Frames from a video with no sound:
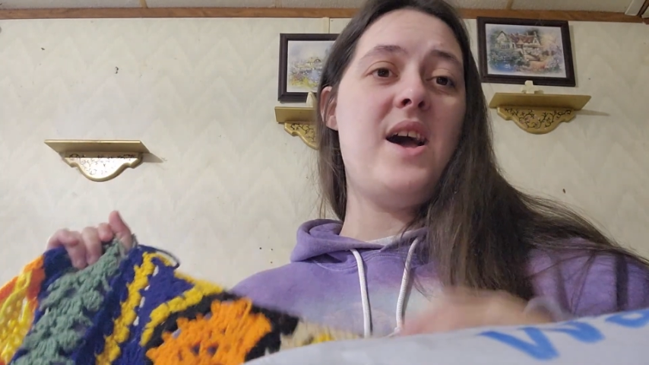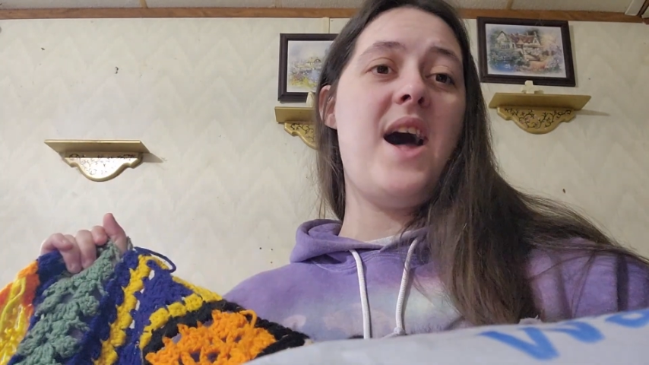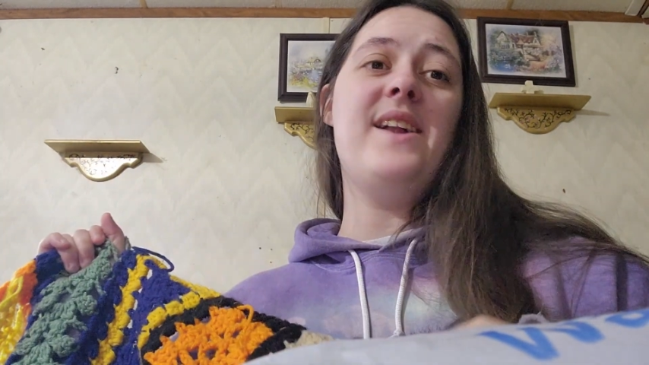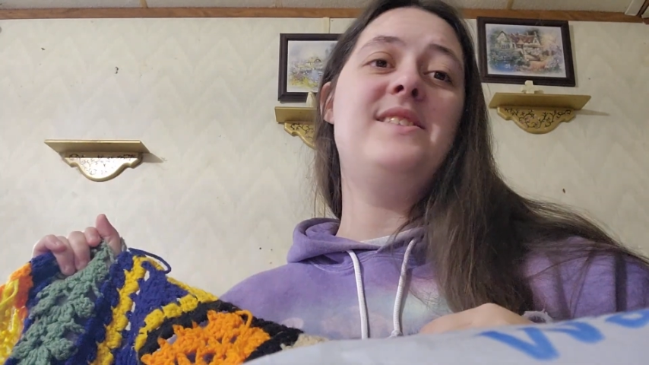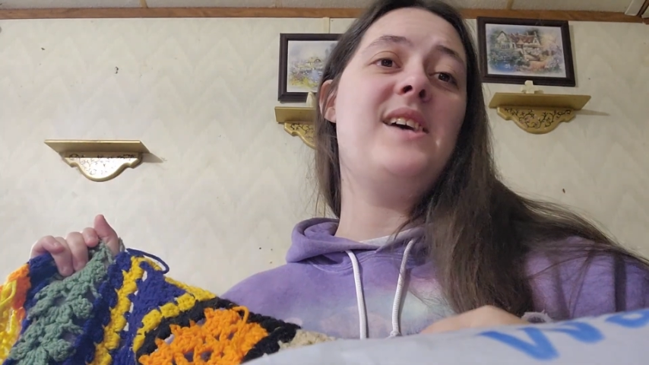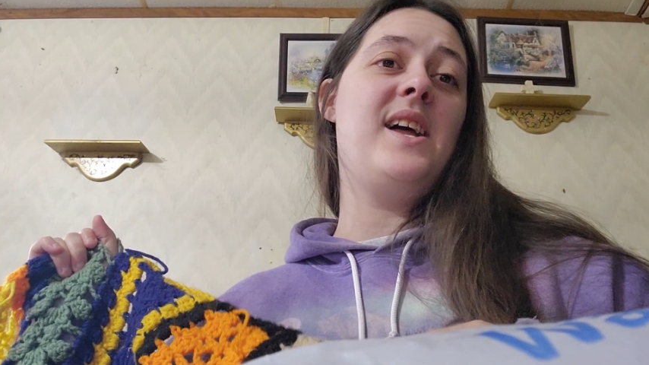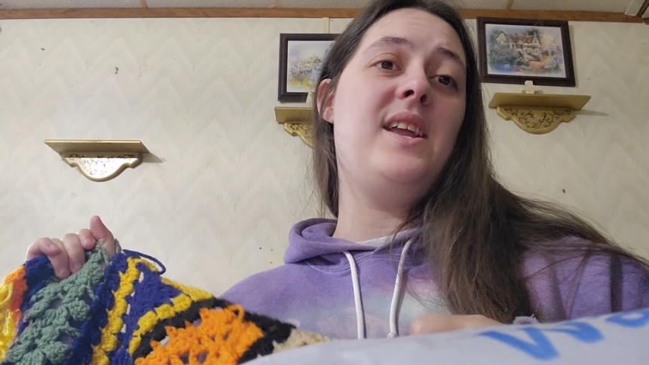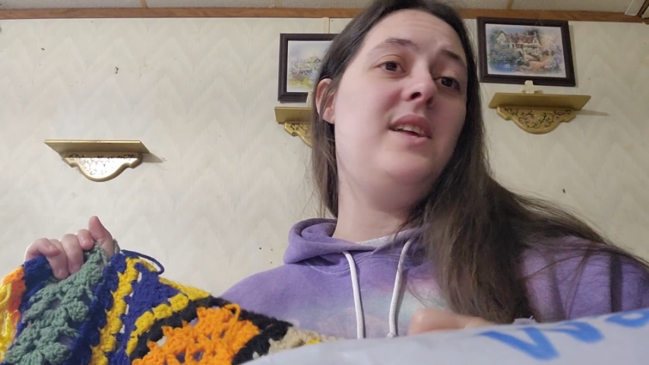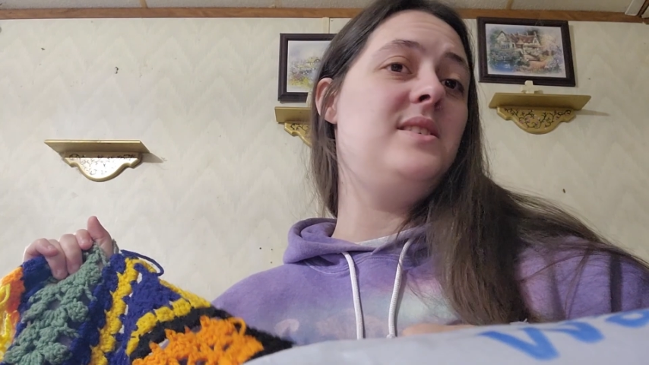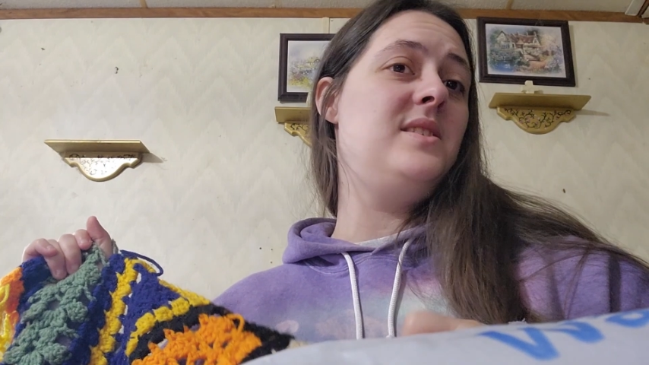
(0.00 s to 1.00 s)
I
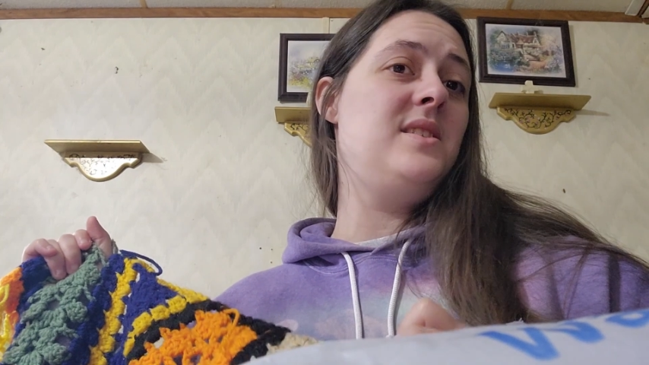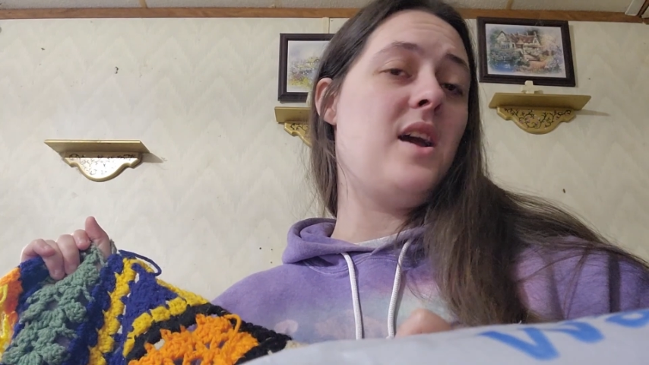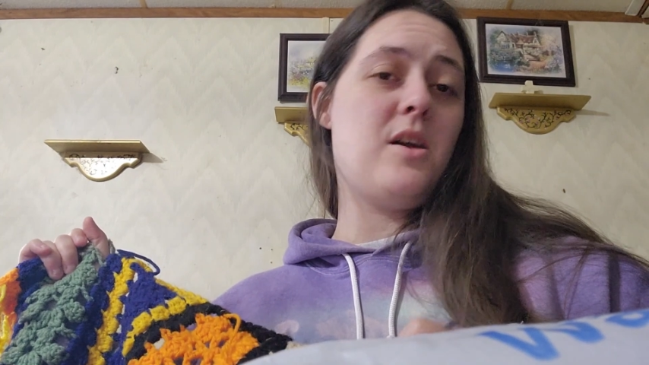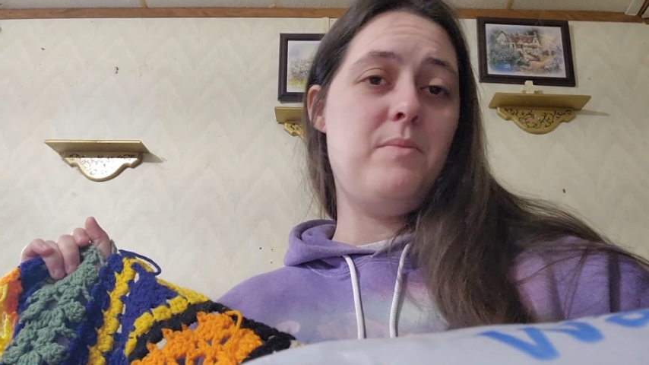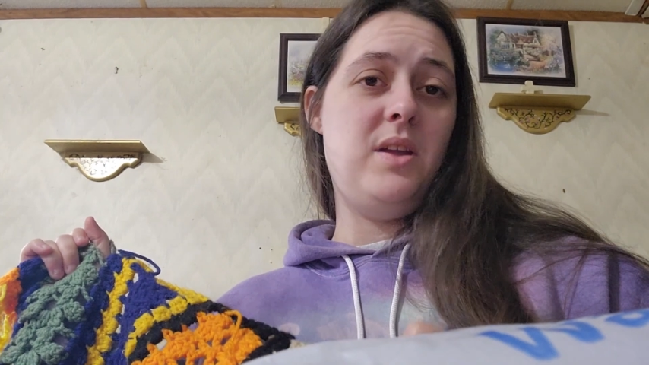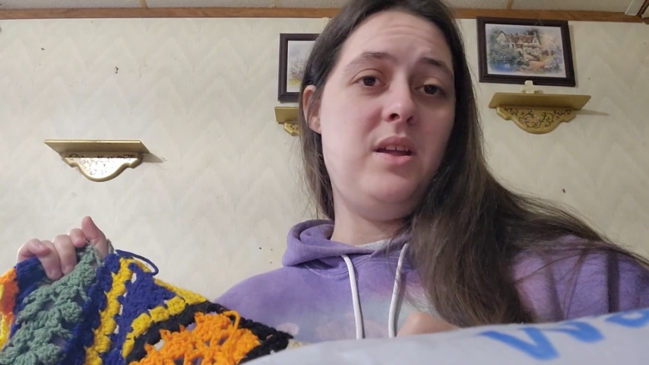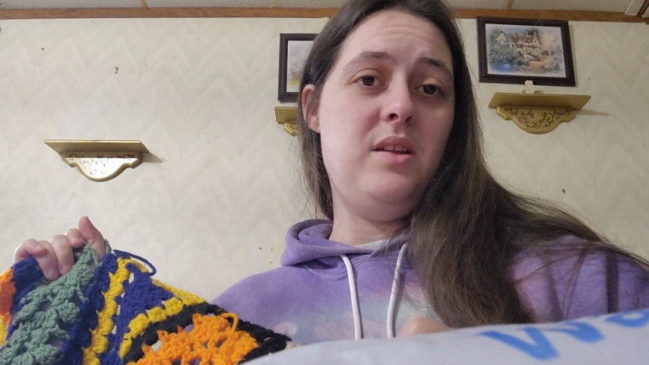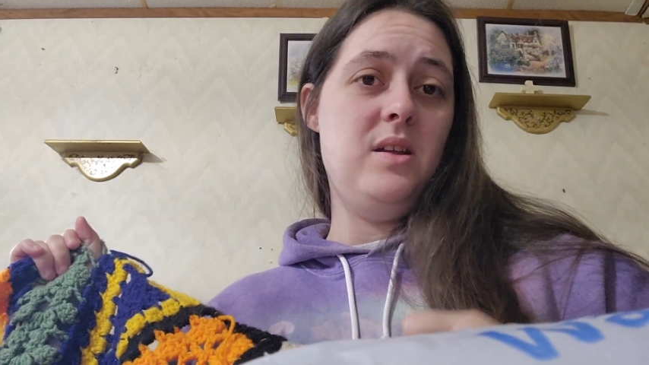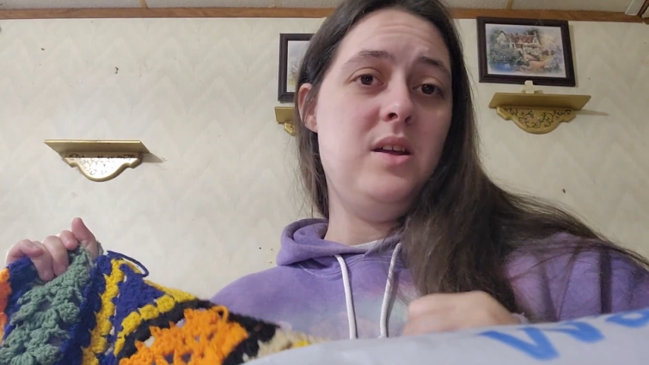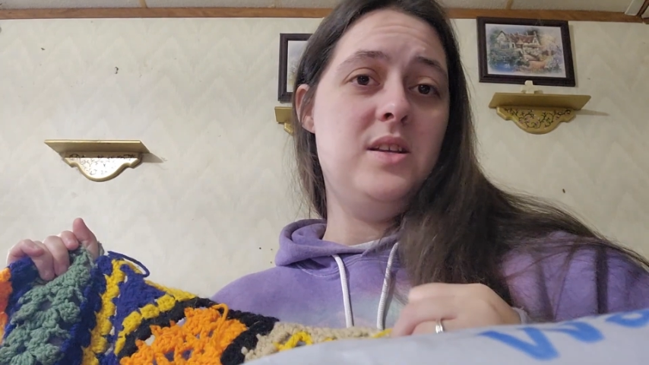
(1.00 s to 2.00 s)
decided it's not gonna be
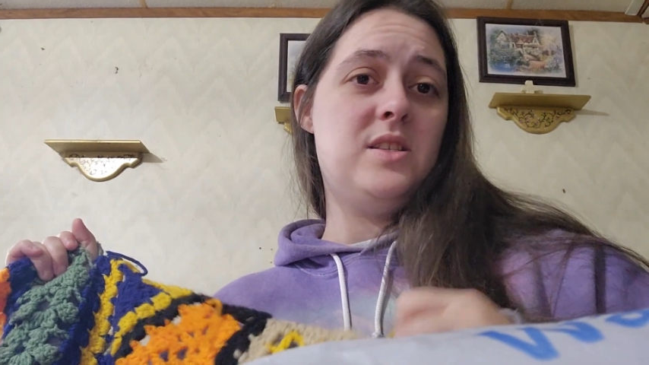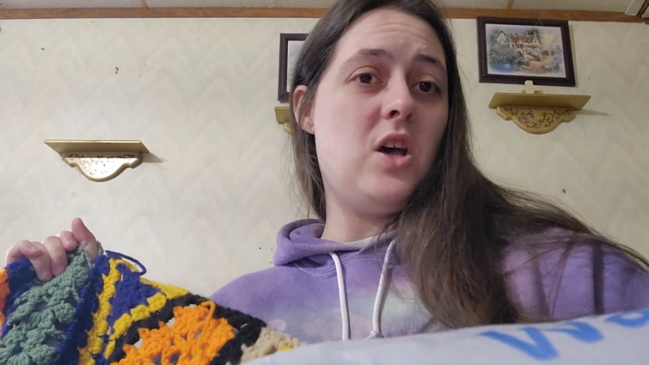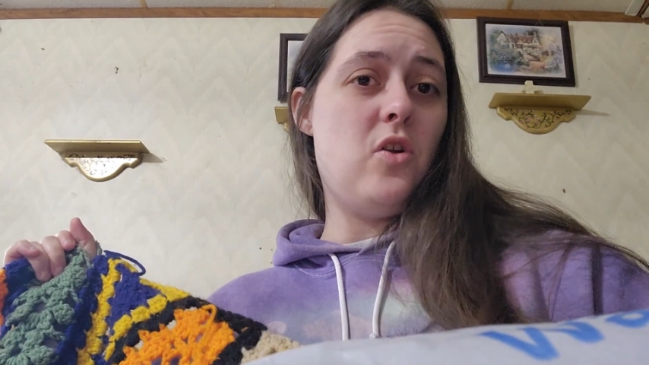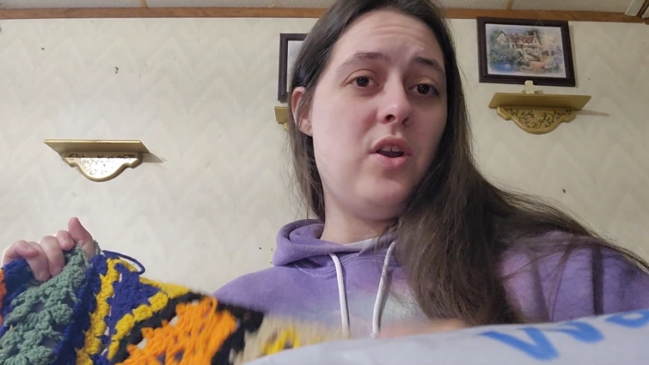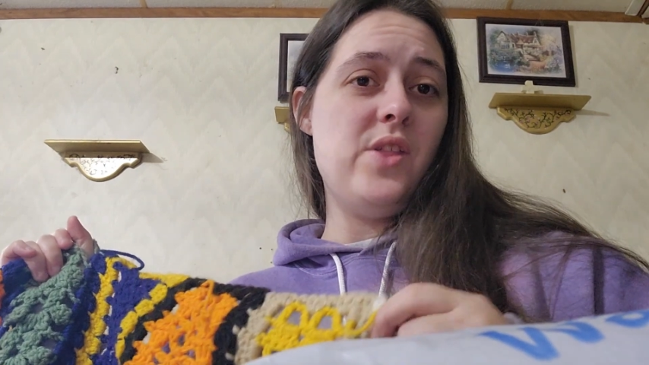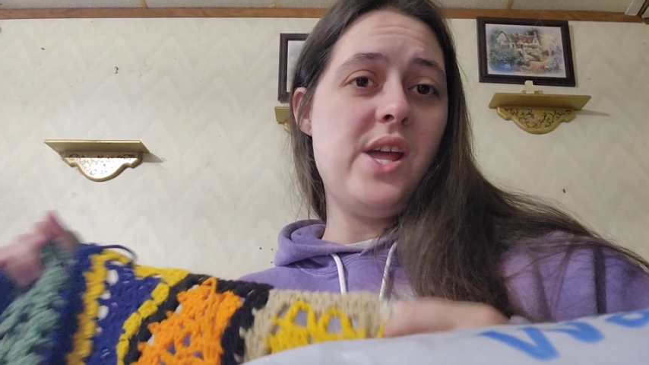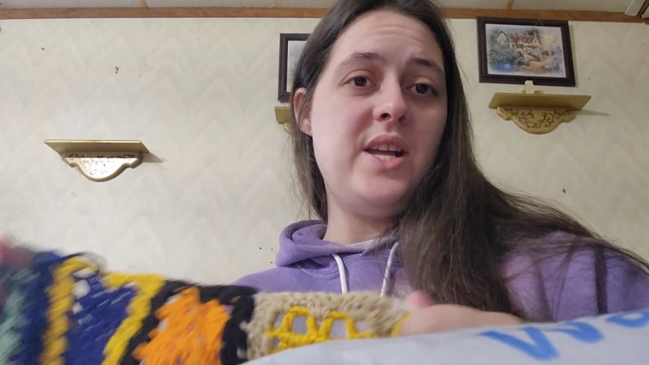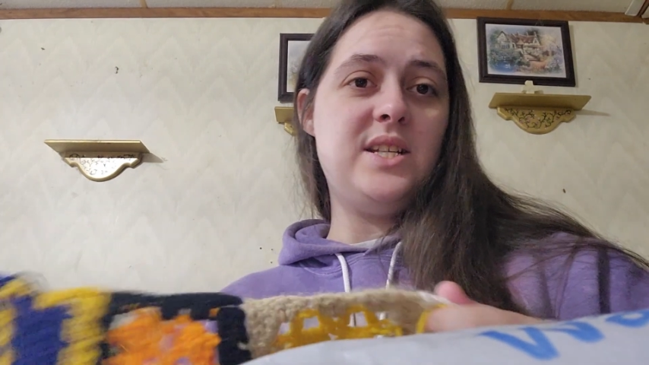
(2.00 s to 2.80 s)
sold or anything.